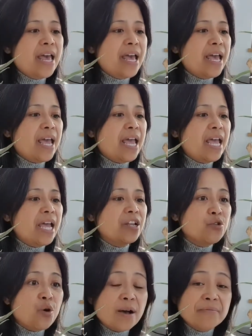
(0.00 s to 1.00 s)
and
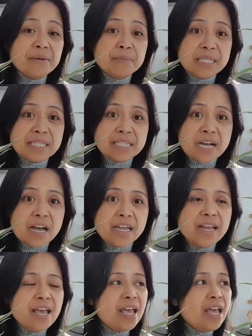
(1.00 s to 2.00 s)
you have them
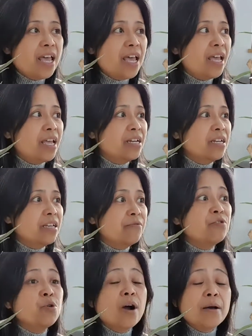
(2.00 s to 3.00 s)
inside, and if
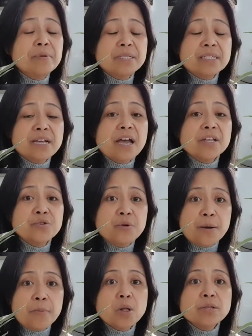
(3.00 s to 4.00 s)
you have inside, you
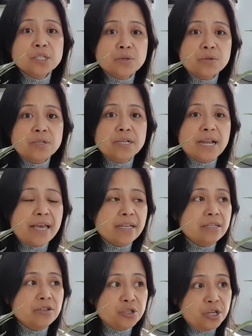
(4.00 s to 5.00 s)
have also like
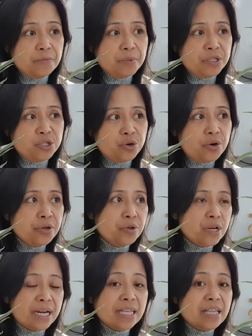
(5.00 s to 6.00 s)
your temperature, you
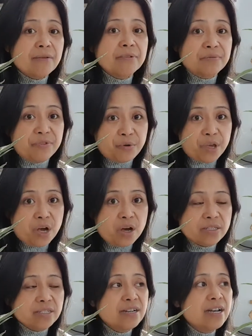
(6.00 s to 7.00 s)
cannot have it very hot.